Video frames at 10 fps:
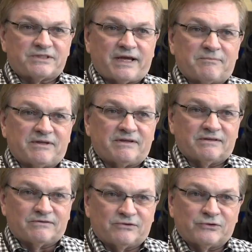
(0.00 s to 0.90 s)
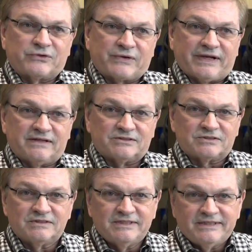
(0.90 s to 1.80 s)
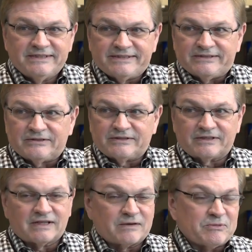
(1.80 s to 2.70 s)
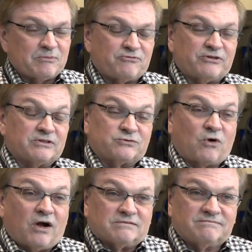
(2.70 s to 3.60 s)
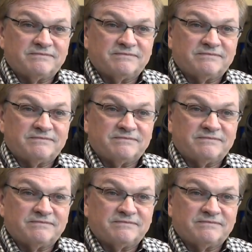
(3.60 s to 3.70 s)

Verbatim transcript: What's happening in Ukraine is, you know, I think a lot of people feel is wrong.